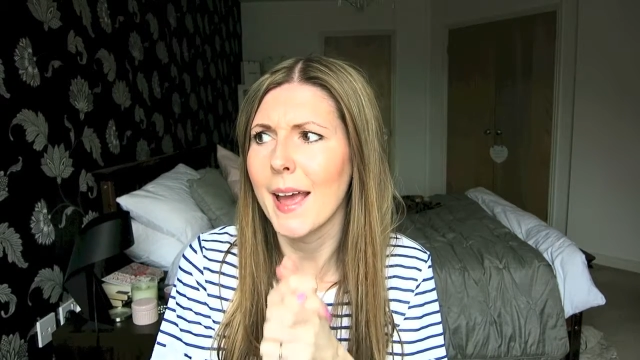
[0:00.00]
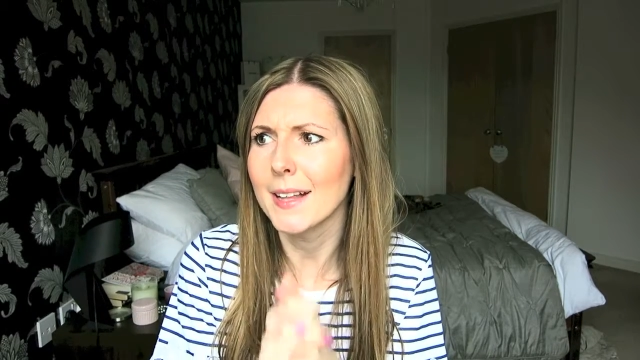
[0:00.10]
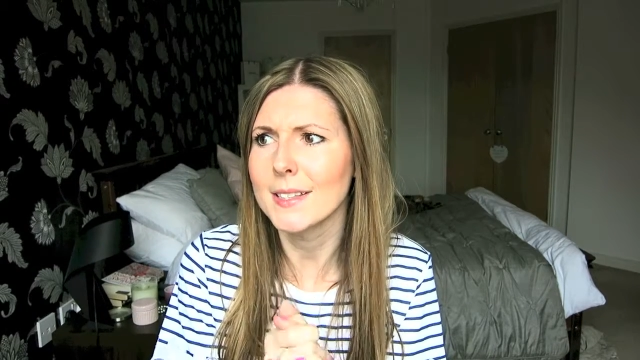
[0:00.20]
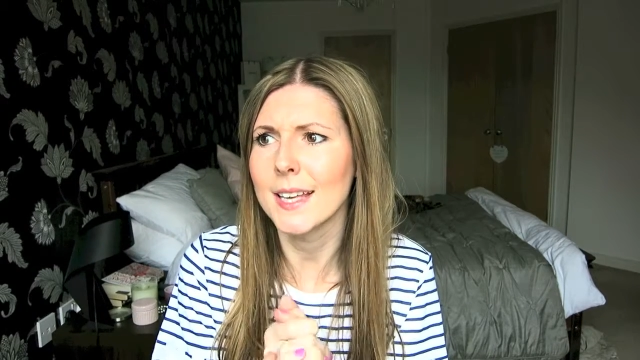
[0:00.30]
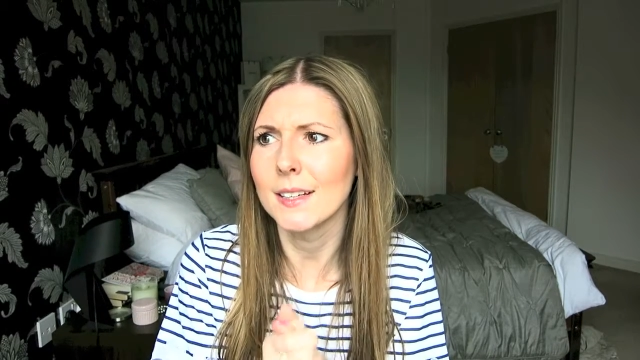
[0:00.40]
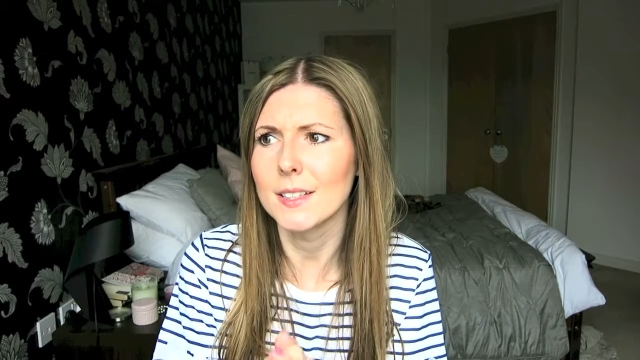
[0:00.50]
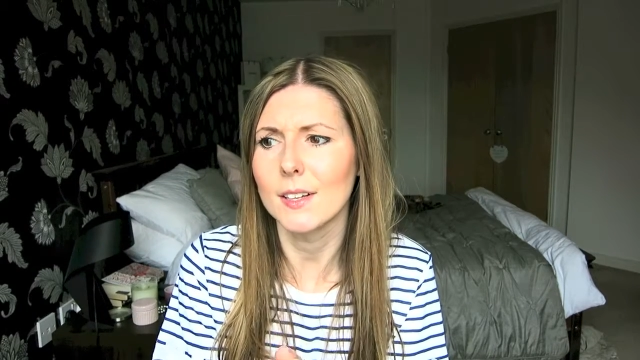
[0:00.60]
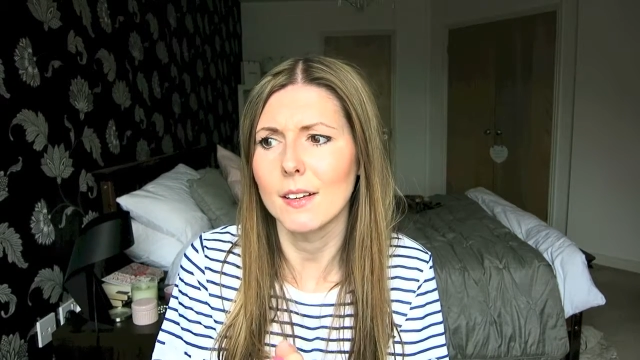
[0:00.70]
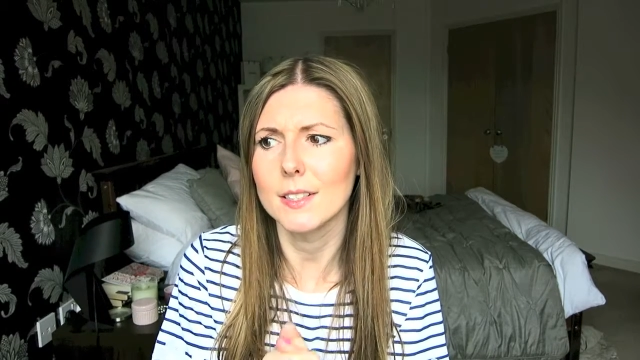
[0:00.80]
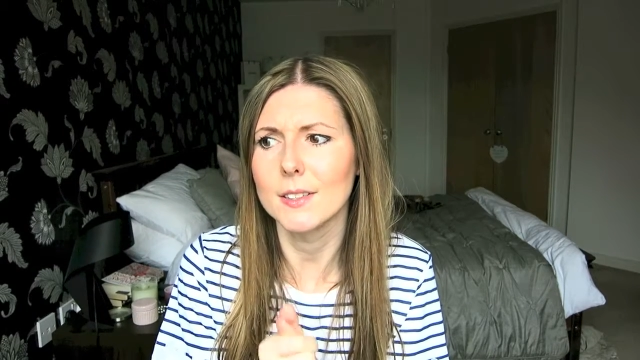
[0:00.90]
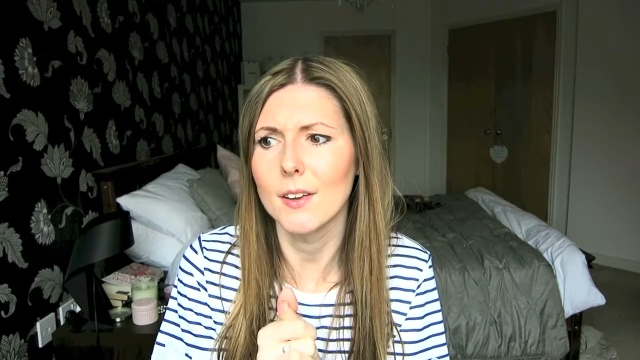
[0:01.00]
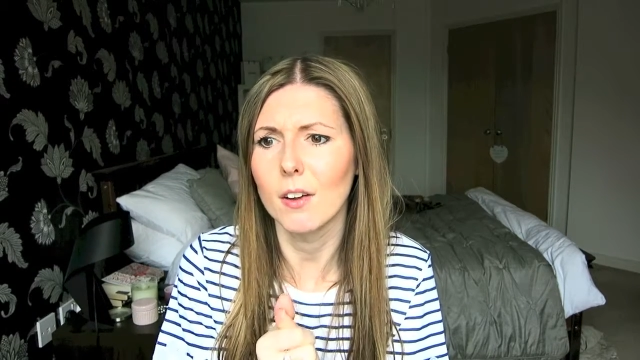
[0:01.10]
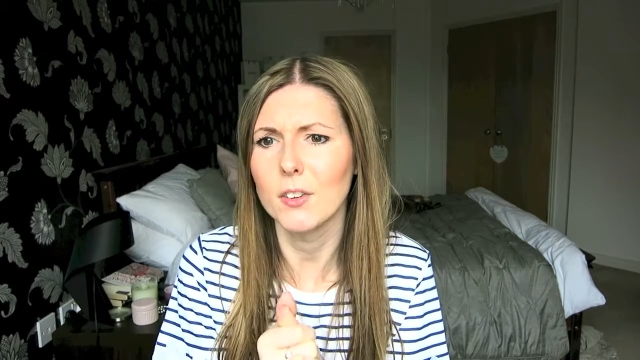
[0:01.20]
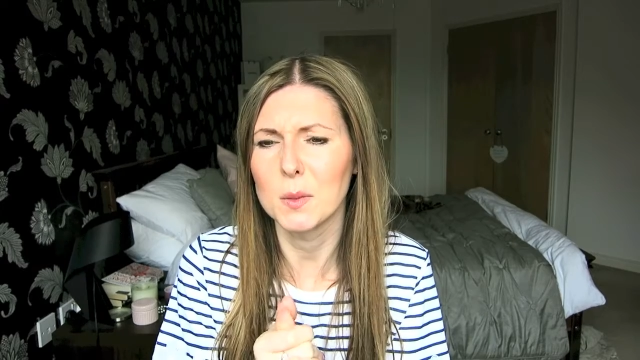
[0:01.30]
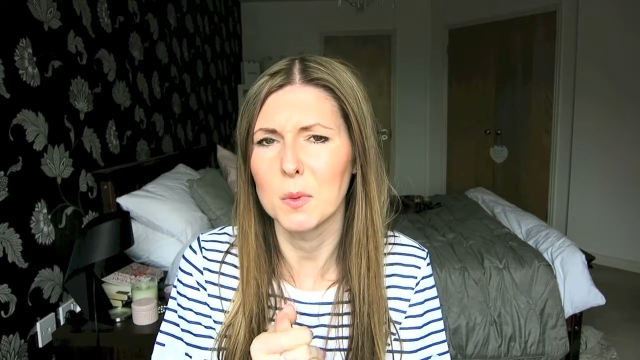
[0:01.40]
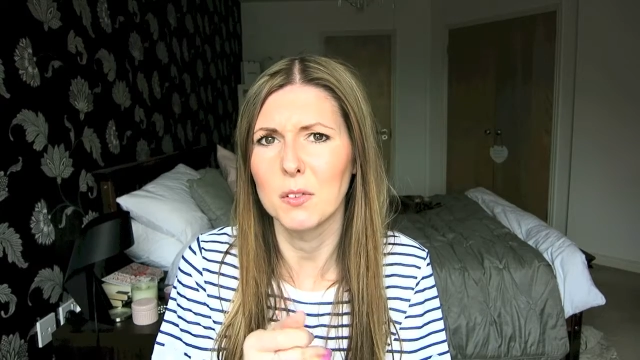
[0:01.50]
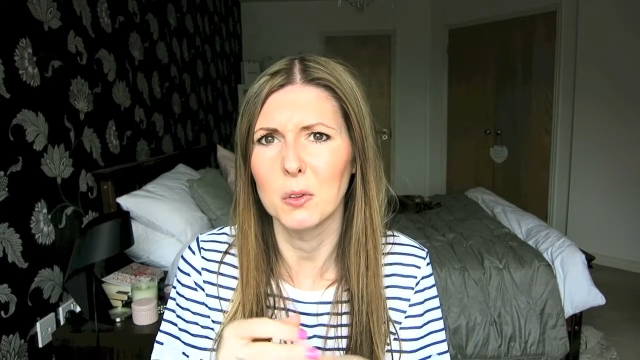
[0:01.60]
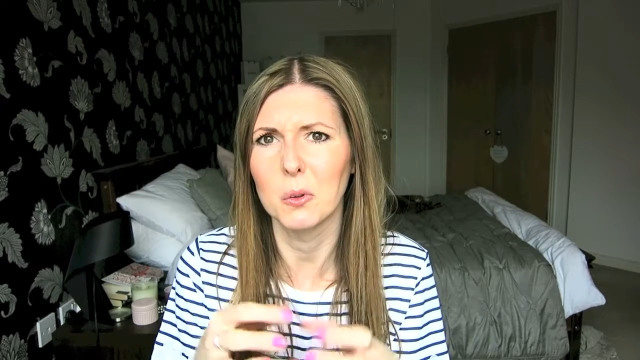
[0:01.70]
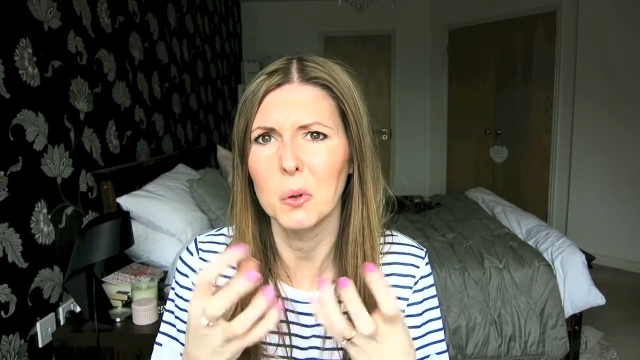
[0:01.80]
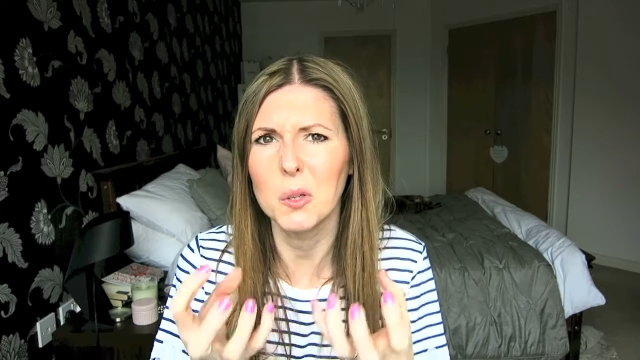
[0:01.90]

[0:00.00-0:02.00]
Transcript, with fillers: hand sanitizers that I've used before,